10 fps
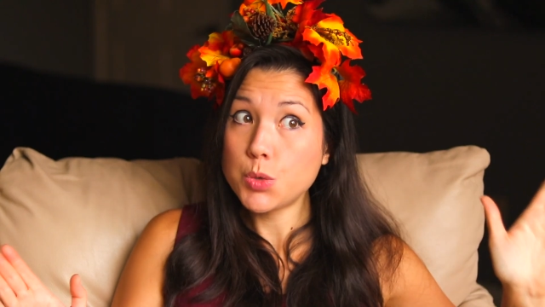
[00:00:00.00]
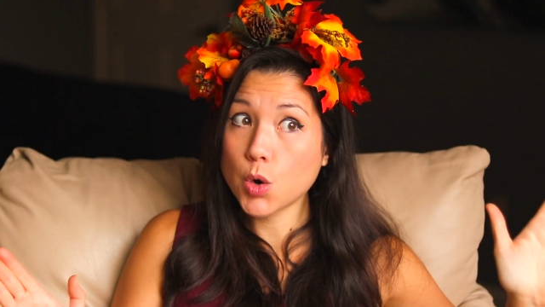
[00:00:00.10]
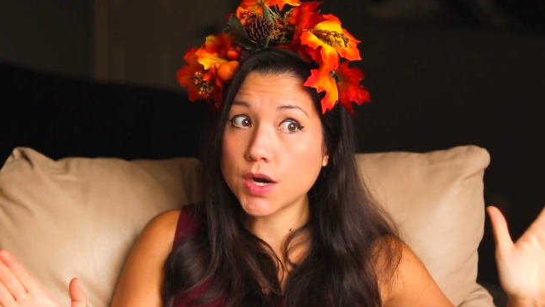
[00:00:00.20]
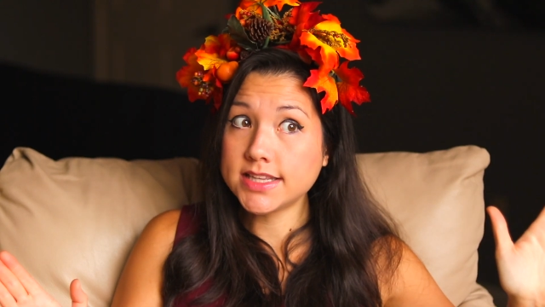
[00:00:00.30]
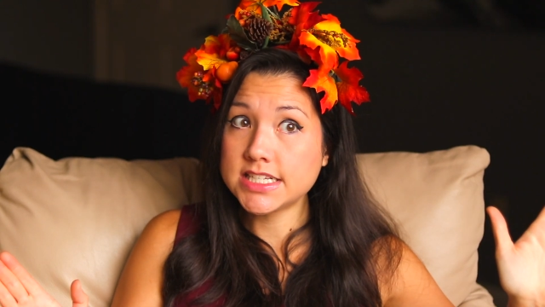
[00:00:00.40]

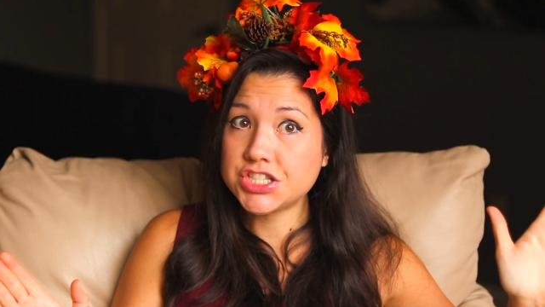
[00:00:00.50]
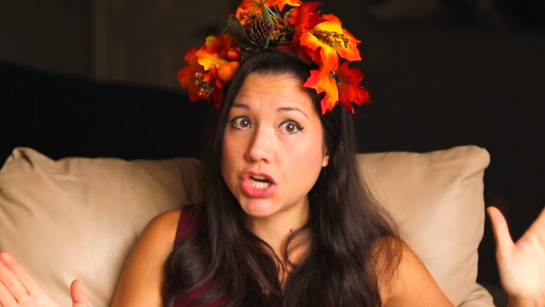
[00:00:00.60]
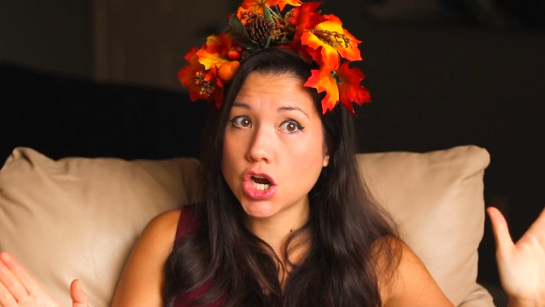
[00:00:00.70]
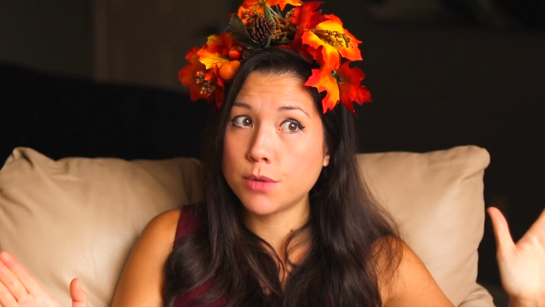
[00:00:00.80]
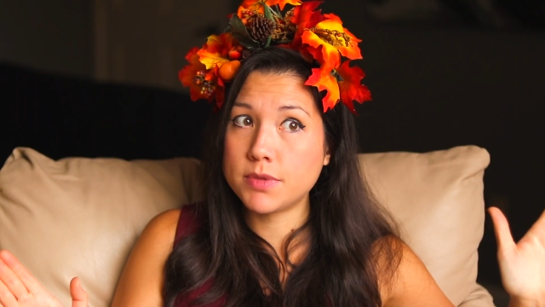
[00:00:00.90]
worried this
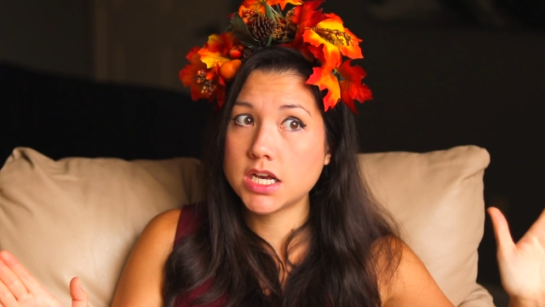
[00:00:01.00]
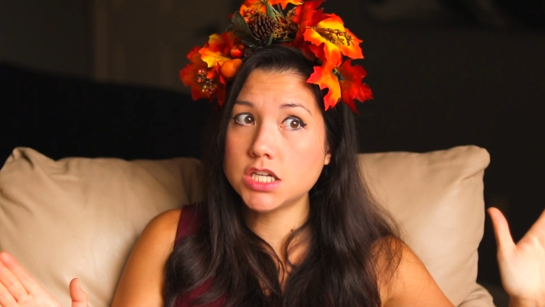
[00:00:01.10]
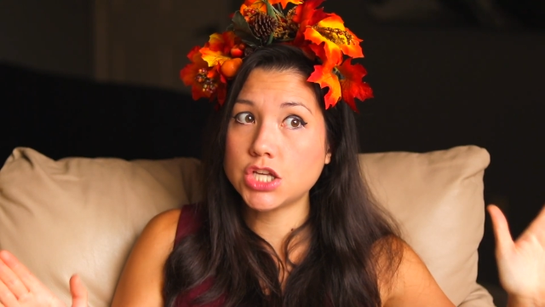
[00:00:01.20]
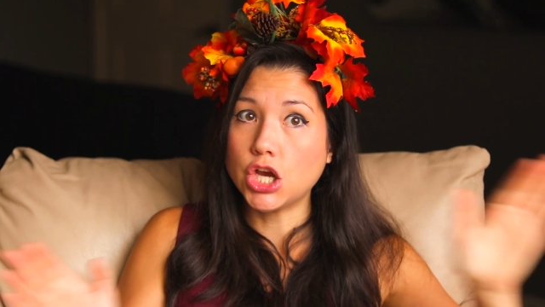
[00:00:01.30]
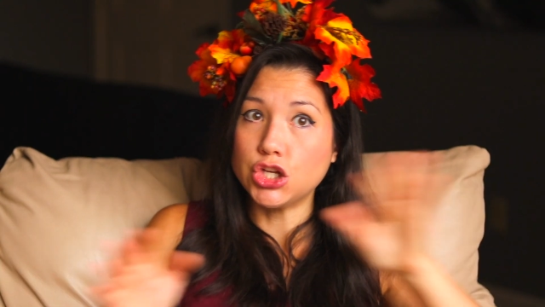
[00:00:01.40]
year
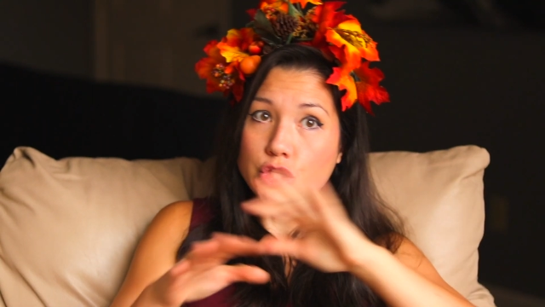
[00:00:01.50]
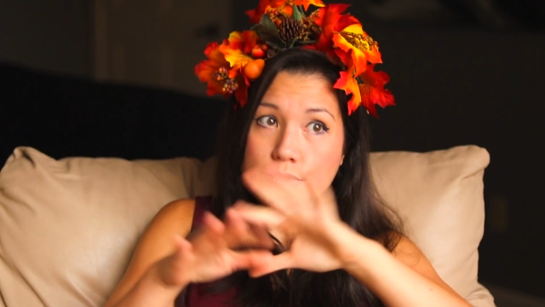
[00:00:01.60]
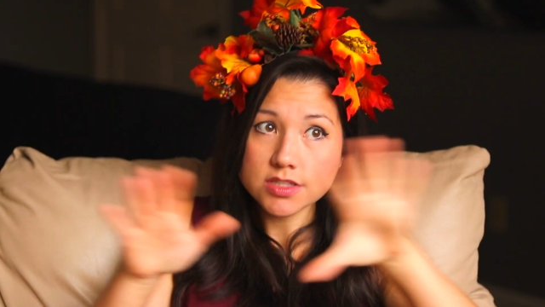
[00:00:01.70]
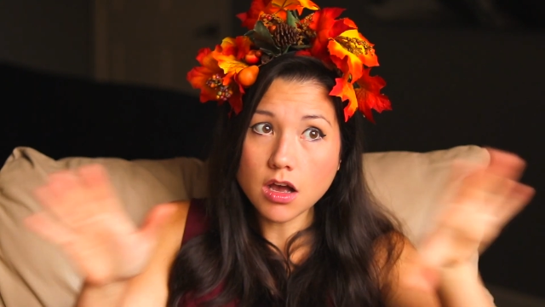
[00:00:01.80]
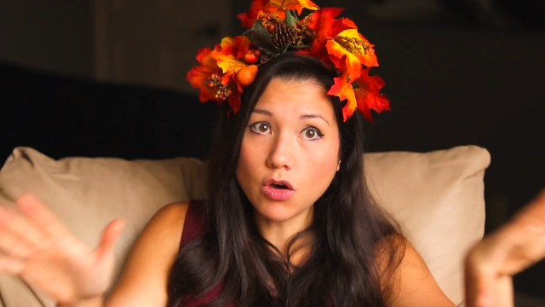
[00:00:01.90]
because you
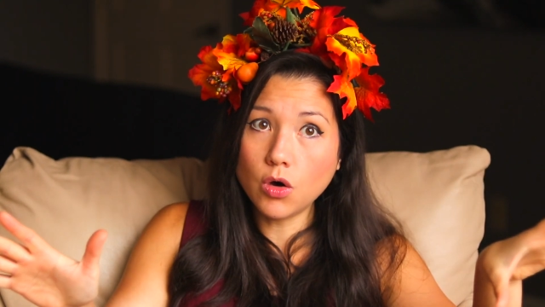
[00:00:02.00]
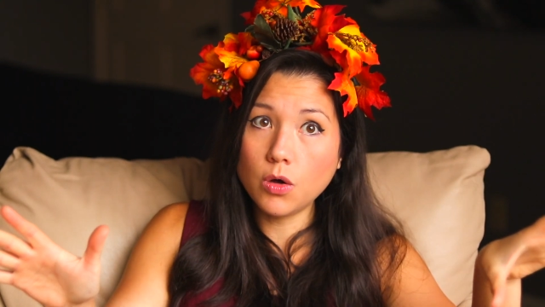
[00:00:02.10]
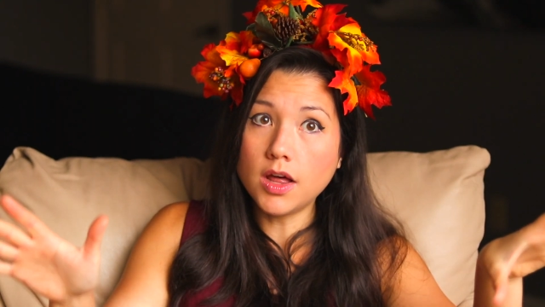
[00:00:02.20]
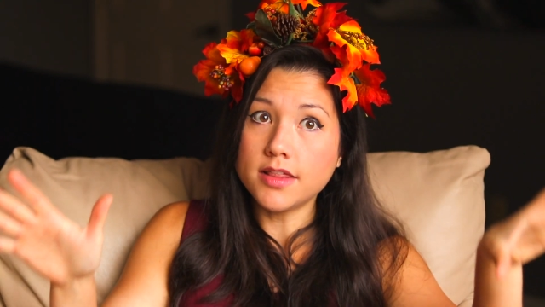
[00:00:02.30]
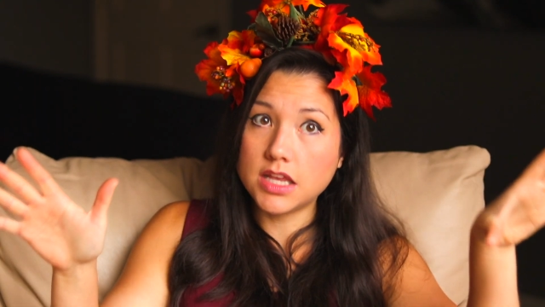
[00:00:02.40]
saw
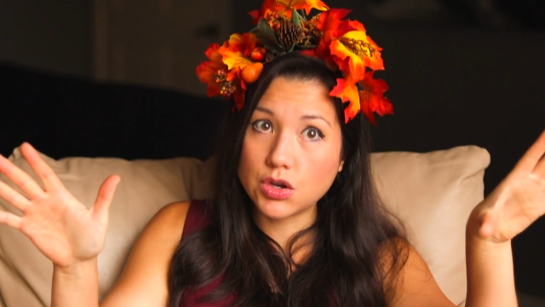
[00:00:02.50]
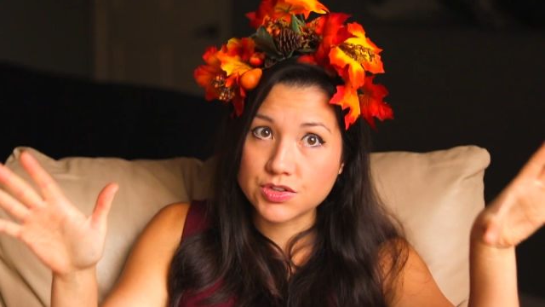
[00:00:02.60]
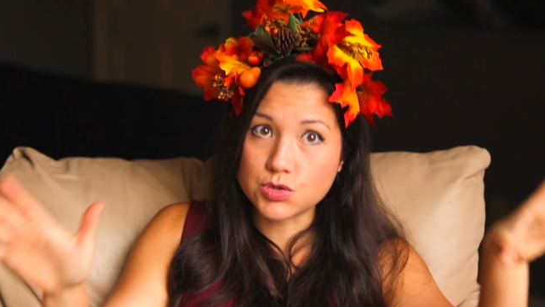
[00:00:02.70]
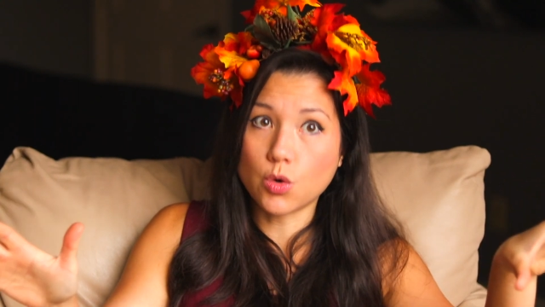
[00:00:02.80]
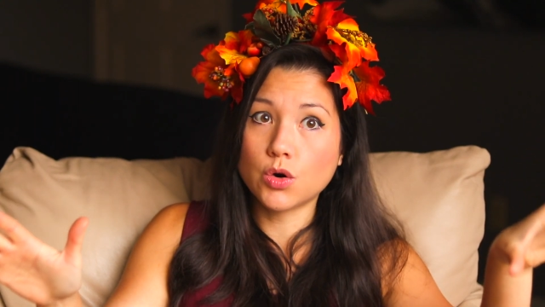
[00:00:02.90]
all the
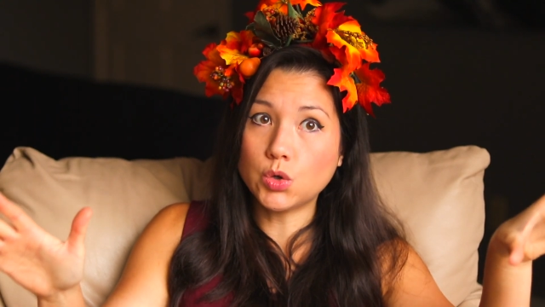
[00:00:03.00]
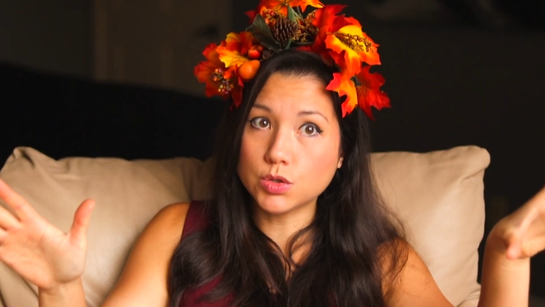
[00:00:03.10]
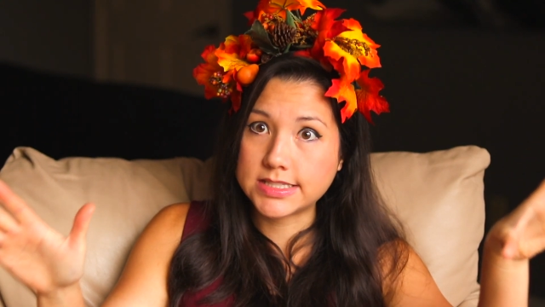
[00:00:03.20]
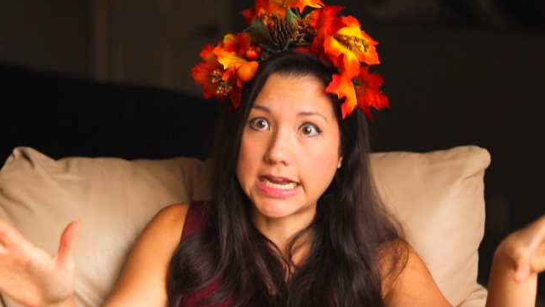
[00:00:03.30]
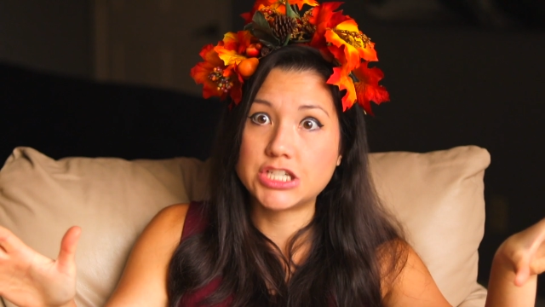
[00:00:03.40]
historical
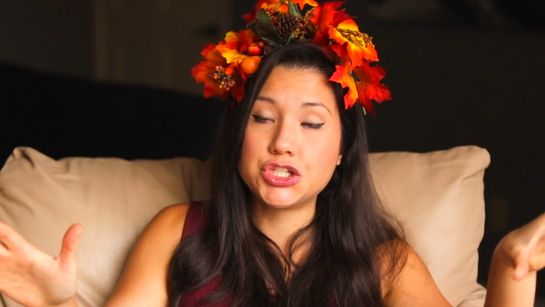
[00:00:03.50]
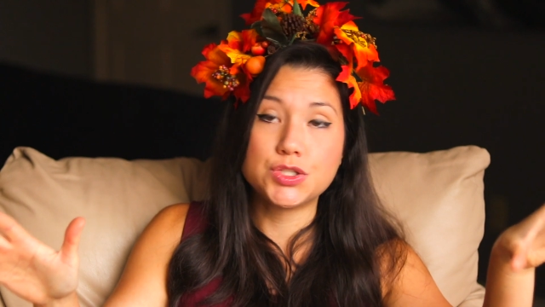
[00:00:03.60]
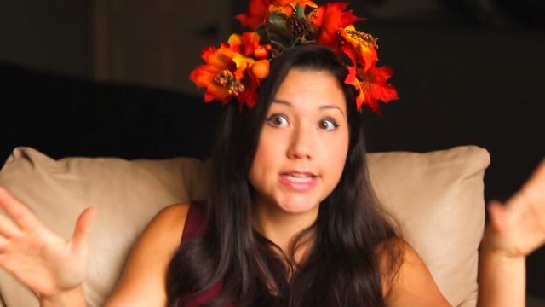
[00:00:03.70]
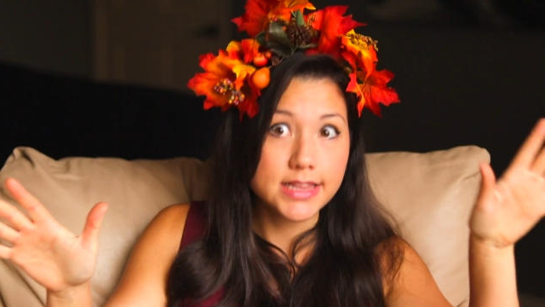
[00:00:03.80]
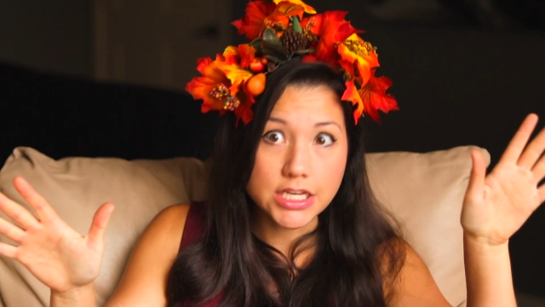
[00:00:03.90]

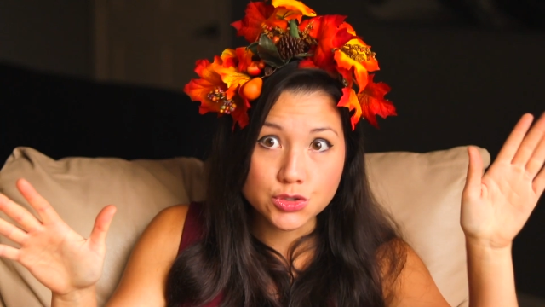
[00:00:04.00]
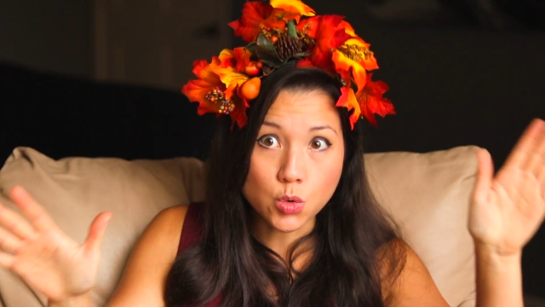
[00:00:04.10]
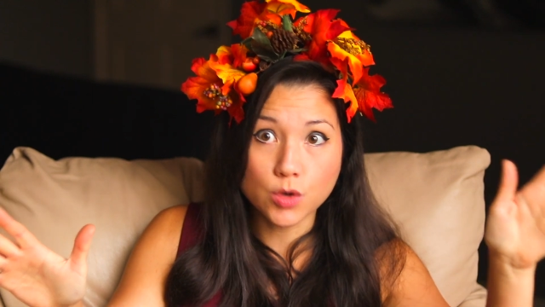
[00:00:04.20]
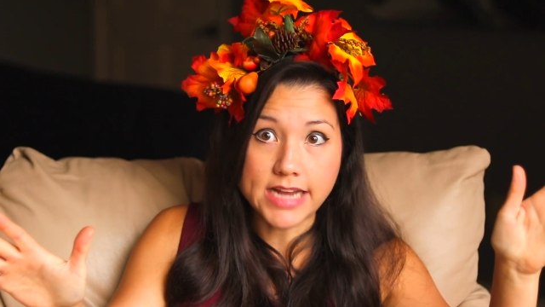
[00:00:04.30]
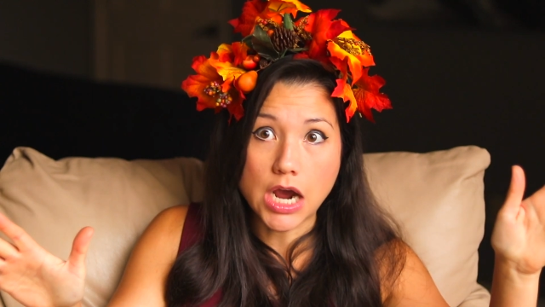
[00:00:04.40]
statues they
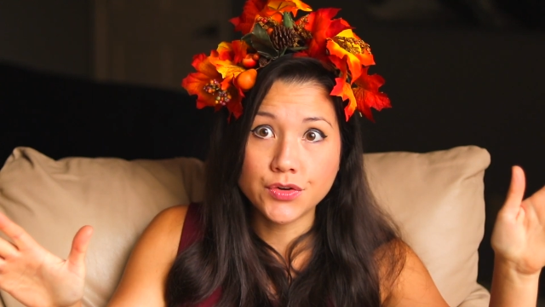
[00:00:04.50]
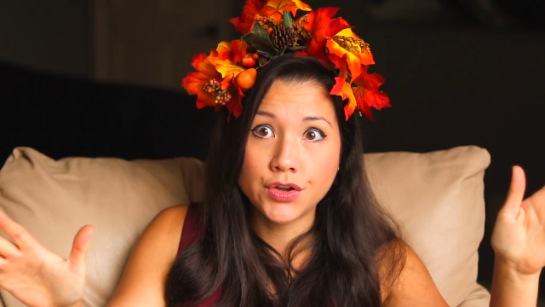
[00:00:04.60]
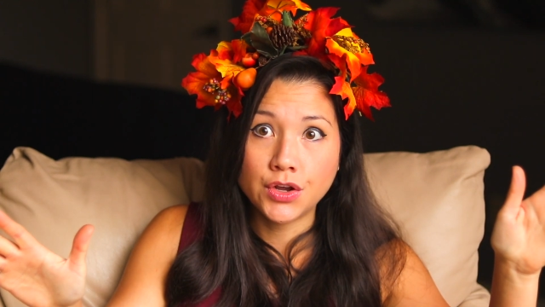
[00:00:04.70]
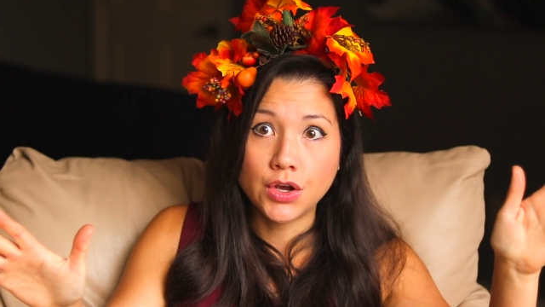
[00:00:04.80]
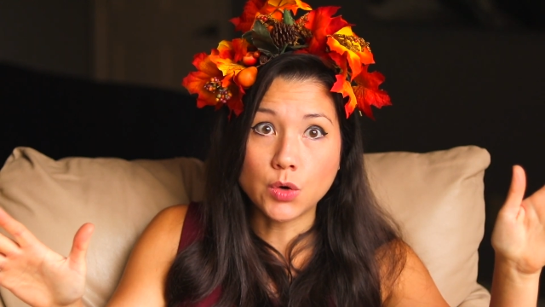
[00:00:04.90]
tore down,
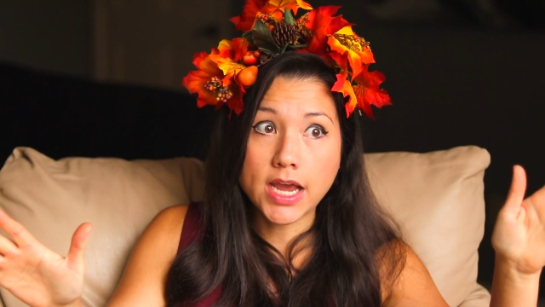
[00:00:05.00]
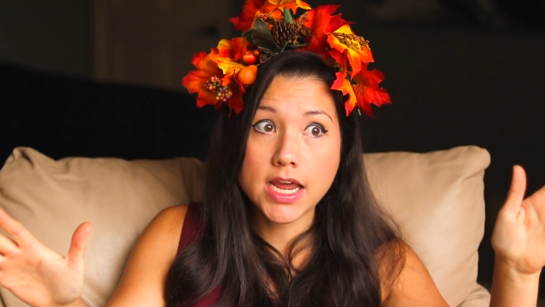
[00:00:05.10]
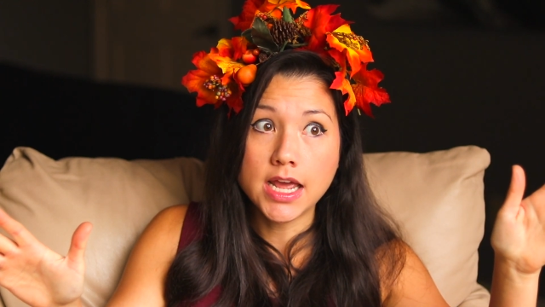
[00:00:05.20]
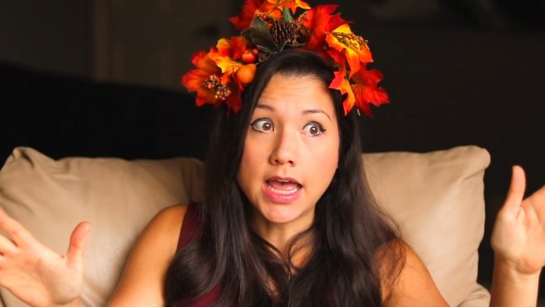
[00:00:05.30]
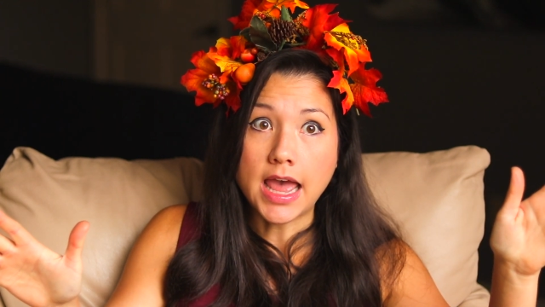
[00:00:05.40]
okay?